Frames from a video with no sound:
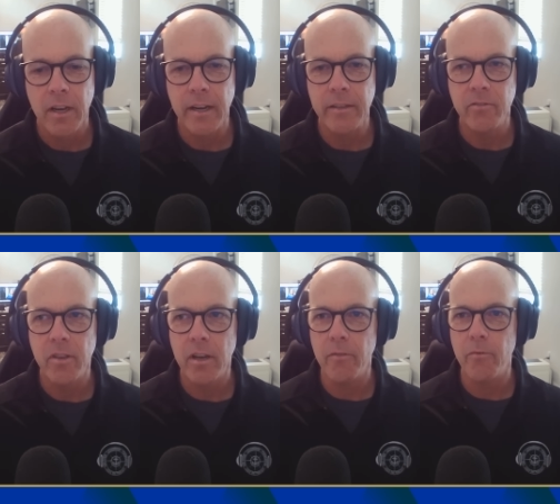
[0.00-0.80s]

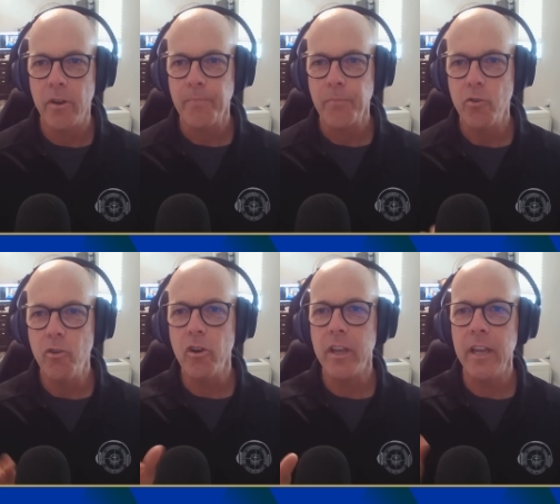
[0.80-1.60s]
Instead of
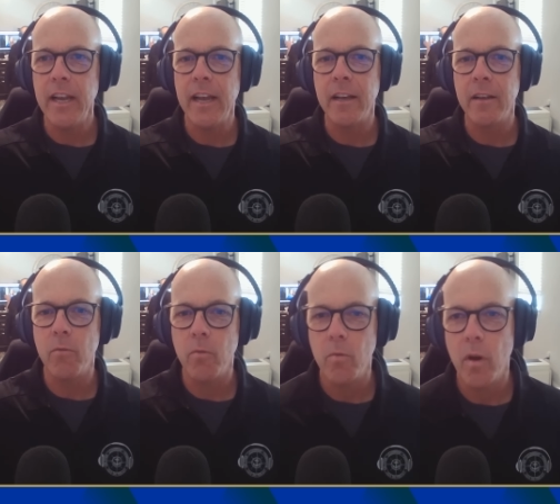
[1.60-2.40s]
looking at
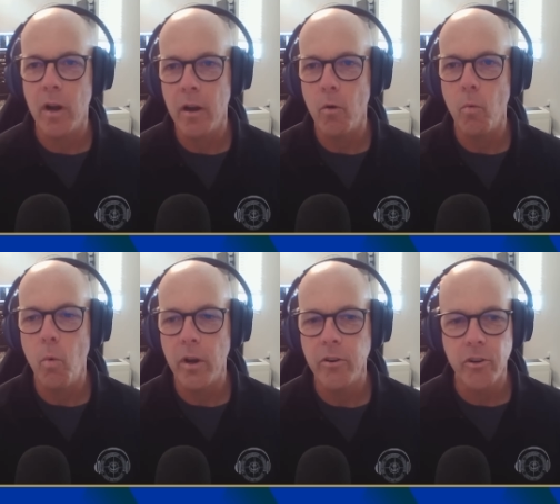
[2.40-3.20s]

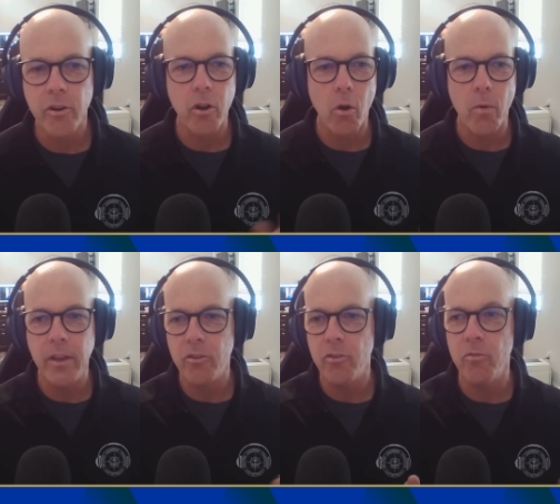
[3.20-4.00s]
where you're
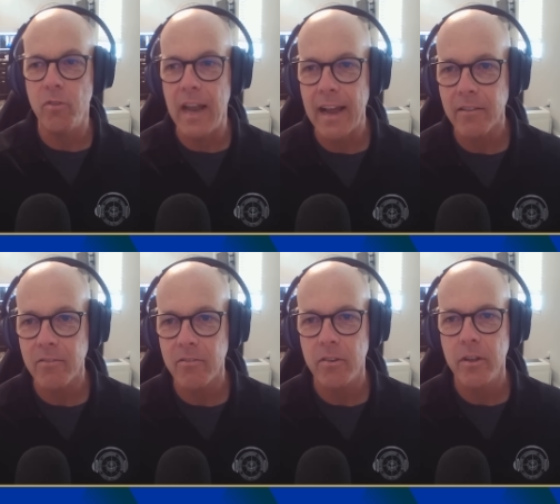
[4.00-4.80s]
going to
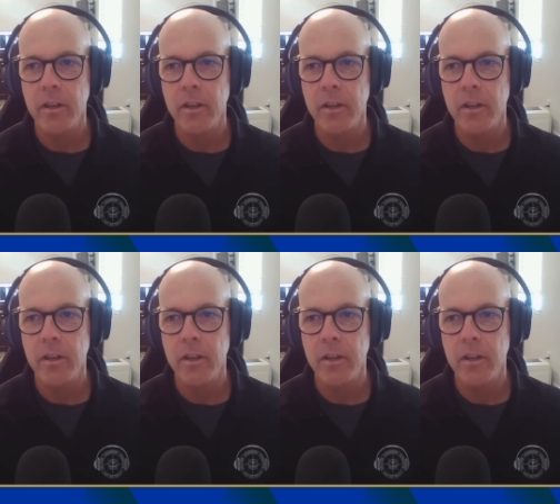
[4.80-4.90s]
next,